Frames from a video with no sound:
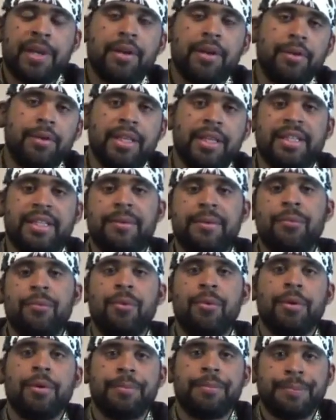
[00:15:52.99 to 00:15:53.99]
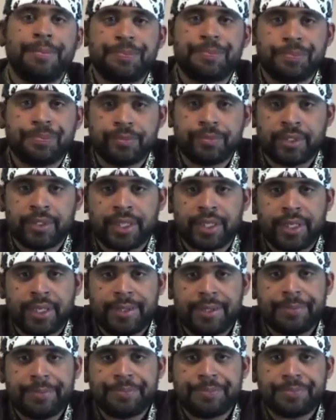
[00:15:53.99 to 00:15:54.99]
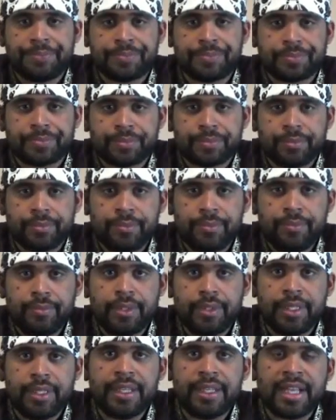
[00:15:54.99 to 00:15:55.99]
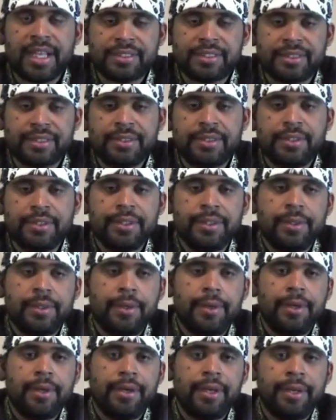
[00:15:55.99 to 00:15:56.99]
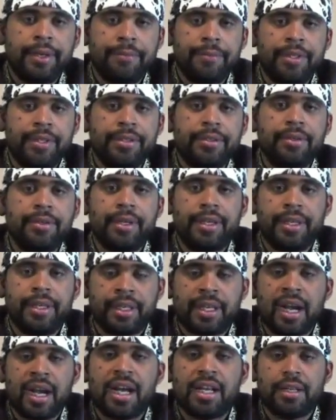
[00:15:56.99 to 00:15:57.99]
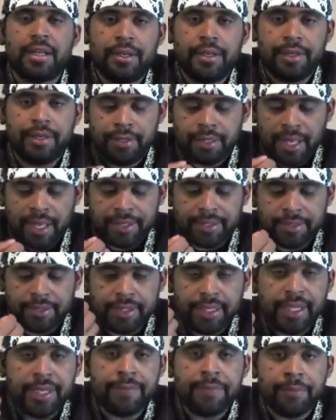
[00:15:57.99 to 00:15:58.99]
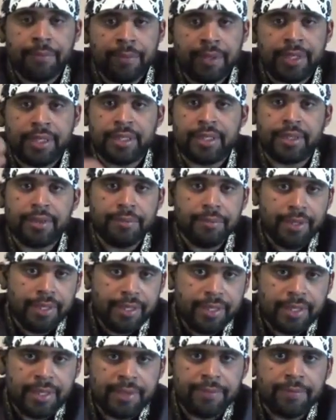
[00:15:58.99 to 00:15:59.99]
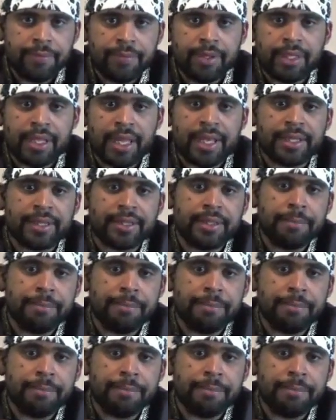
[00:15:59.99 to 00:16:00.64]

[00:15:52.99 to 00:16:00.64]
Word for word: apparel that they wore. Okay, that's, and when you even with